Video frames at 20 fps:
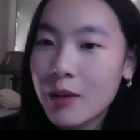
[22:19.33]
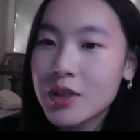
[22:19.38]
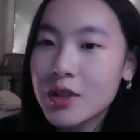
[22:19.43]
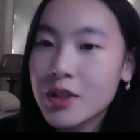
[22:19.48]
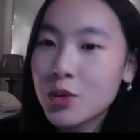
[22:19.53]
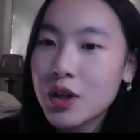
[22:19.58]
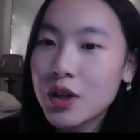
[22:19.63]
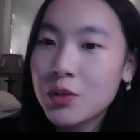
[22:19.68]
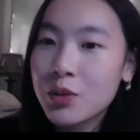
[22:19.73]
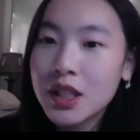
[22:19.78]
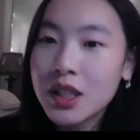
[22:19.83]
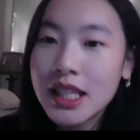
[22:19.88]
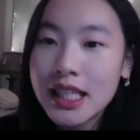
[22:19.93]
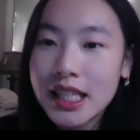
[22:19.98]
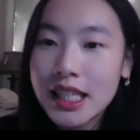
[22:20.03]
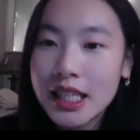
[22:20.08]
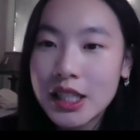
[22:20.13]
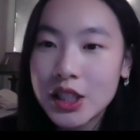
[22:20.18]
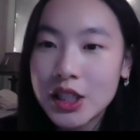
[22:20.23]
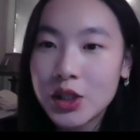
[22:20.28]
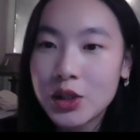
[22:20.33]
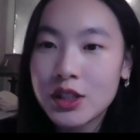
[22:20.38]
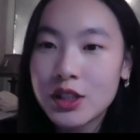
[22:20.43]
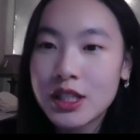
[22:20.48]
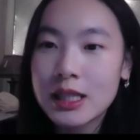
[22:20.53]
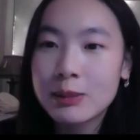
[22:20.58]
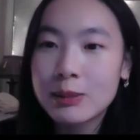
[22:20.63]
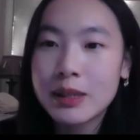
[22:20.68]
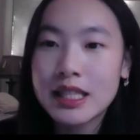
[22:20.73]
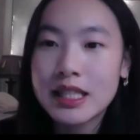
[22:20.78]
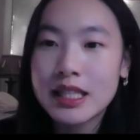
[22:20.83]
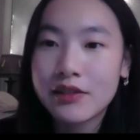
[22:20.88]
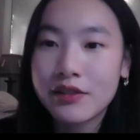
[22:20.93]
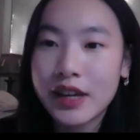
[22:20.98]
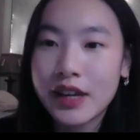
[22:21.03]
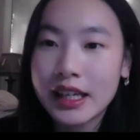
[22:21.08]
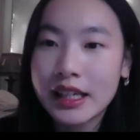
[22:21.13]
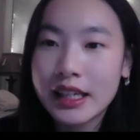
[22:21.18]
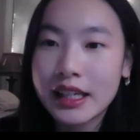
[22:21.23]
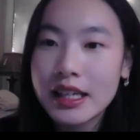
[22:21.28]
do we really need to use a
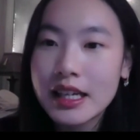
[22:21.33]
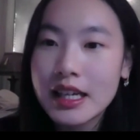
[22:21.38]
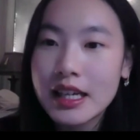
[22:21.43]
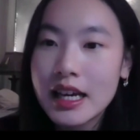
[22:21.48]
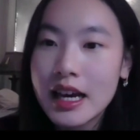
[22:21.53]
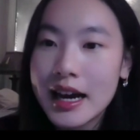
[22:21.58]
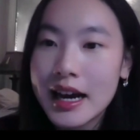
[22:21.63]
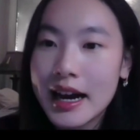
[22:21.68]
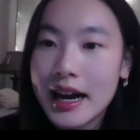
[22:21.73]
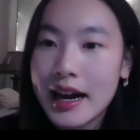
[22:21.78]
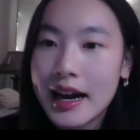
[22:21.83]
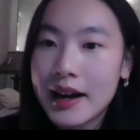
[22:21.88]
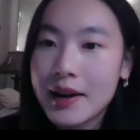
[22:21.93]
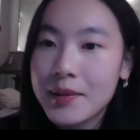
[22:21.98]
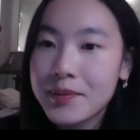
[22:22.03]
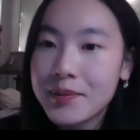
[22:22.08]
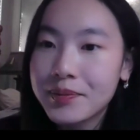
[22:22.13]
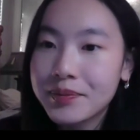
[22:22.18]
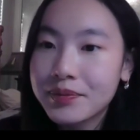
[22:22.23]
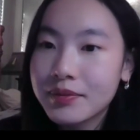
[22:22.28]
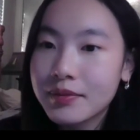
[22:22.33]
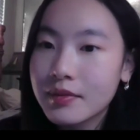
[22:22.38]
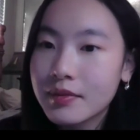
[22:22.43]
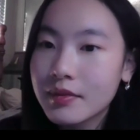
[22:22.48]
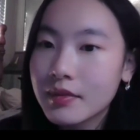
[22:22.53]
specific, um,